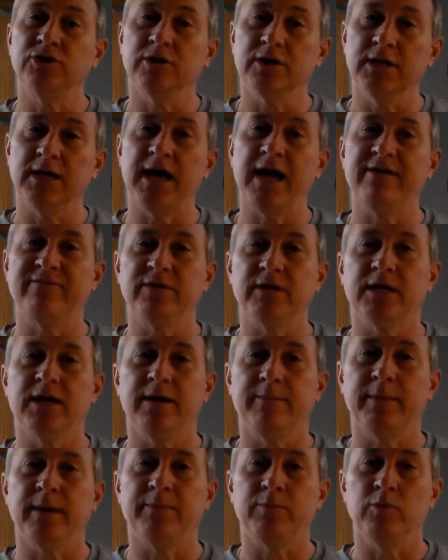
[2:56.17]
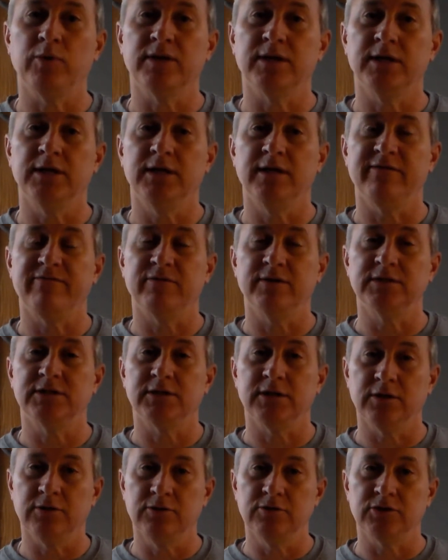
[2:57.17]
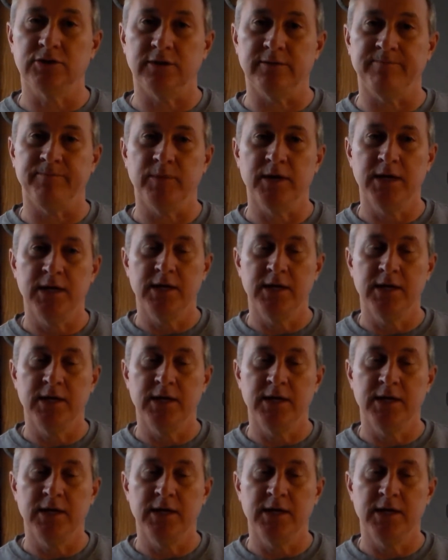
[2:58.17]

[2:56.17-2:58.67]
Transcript: you're going to have to come up with a different solution.